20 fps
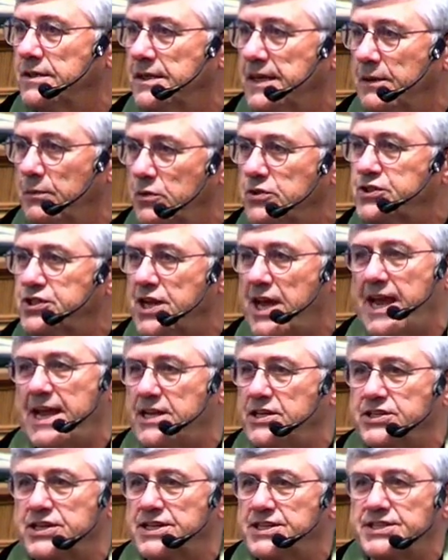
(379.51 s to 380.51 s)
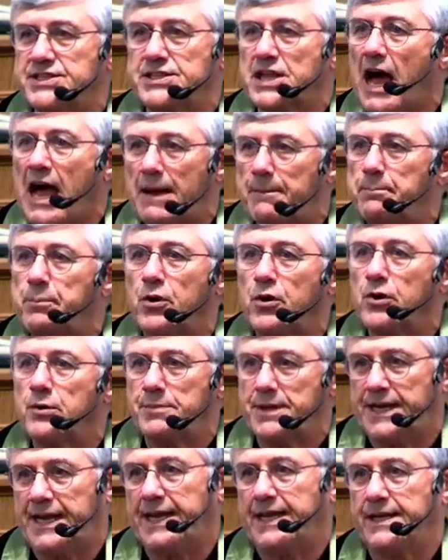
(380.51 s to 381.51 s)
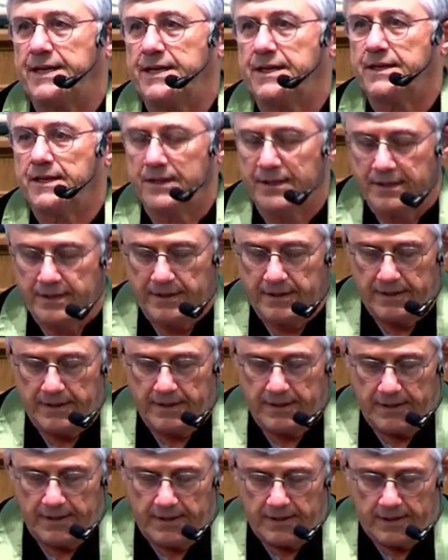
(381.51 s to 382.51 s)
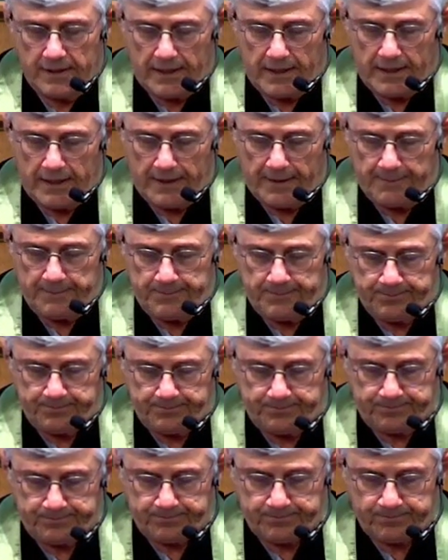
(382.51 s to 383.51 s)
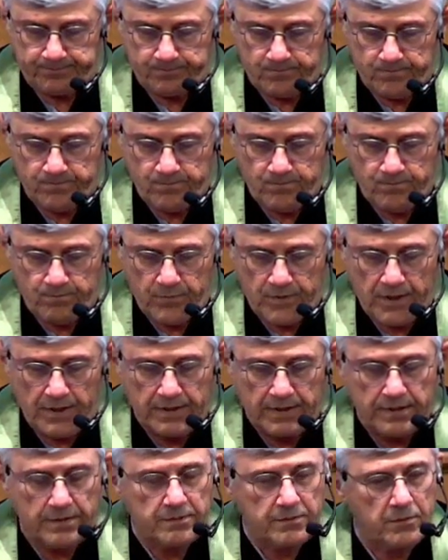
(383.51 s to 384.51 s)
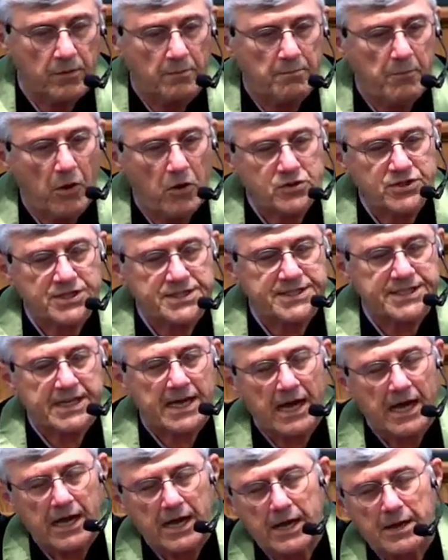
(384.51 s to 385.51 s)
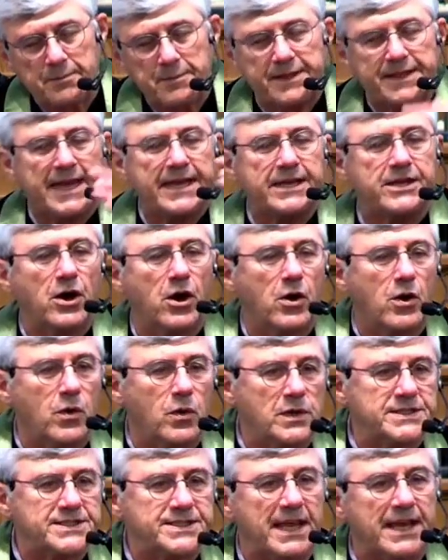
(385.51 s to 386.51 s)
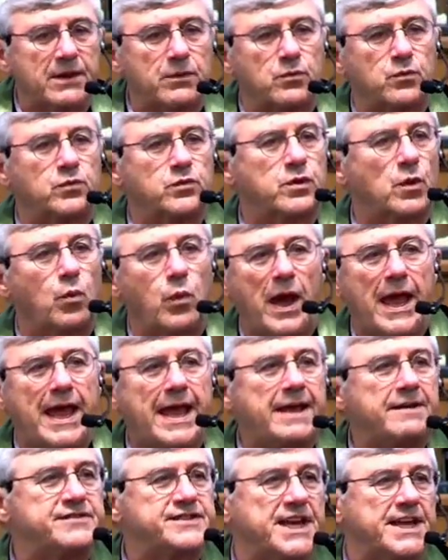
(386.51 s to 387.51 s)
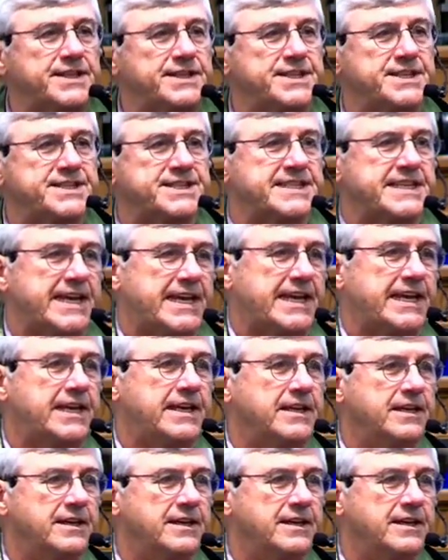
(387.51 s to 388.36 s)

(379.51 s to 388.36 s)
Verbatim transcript: It will change. It's not permanent. Um, emotions come and they go. It's like the waves on the sea.